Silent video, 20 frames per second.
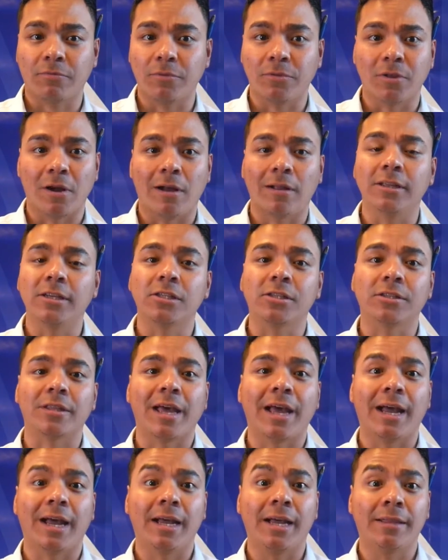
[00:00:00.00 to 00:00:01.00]
knowledge
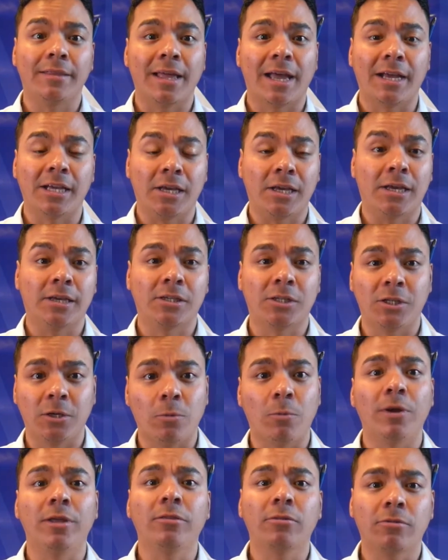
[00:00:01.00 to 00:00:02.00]
that that she
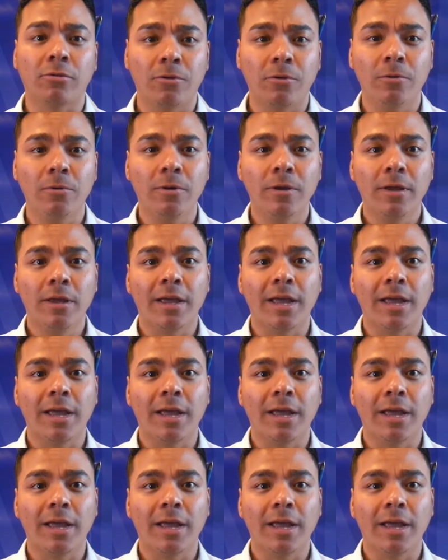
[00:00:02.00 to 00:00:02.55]
went through,